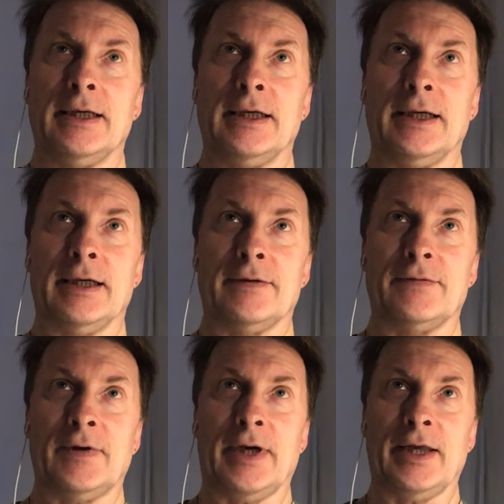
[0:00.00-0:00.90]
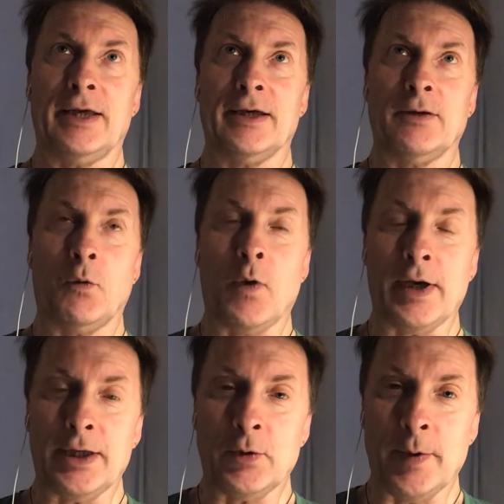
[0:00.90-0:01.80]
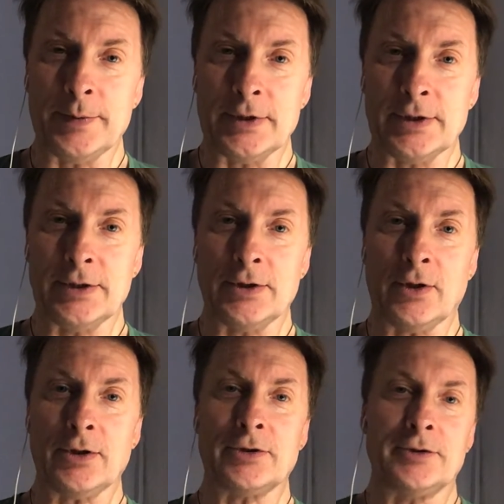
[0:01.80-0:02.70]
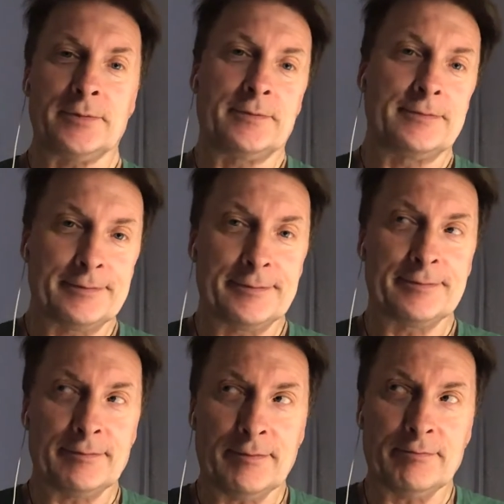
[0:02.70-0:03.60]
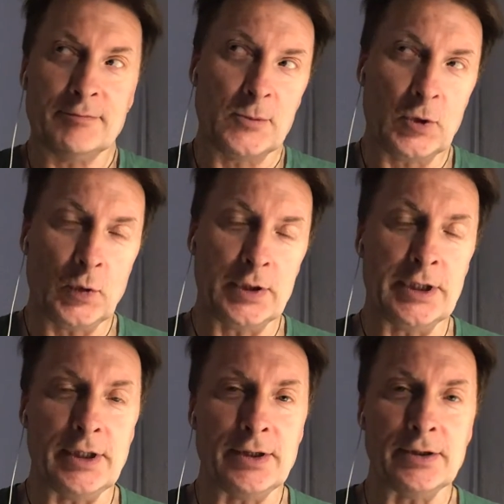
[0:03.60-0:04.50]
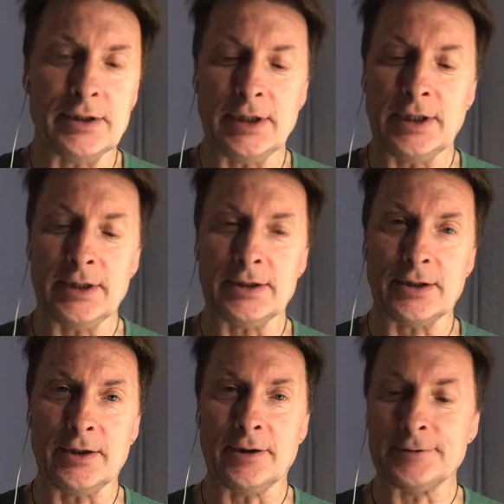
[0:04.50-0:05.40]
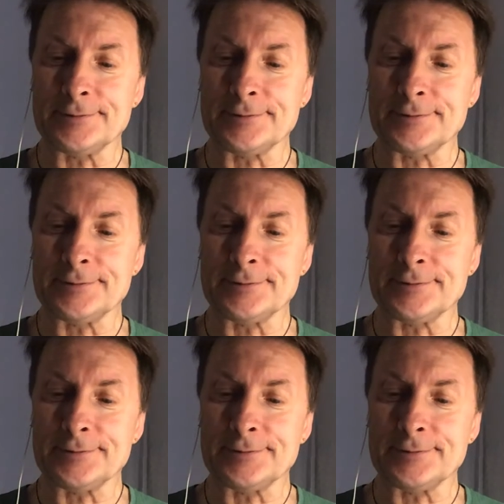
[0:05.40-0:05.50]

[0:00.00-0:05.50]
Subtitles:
a very well equipped darkroom 20-30 years ago.